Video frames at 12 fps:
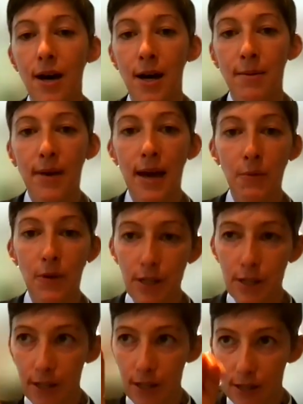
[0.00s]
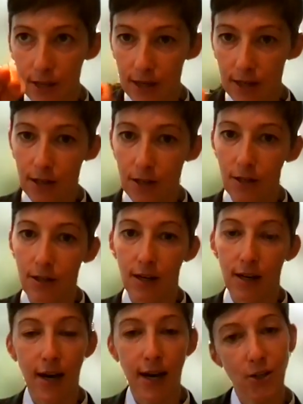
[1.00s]
Um, and we just need the citations to
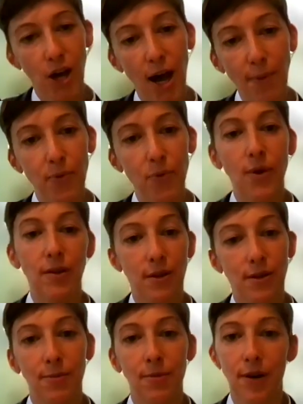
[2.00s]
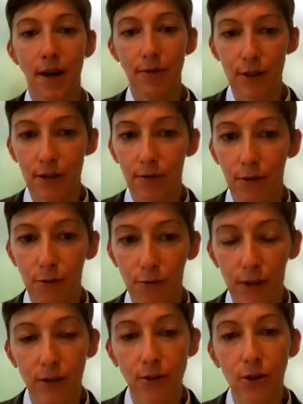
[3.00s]
catch up with the demographics of the
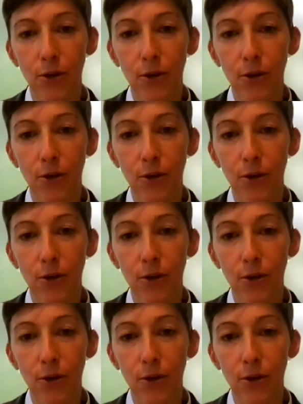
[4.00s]
field.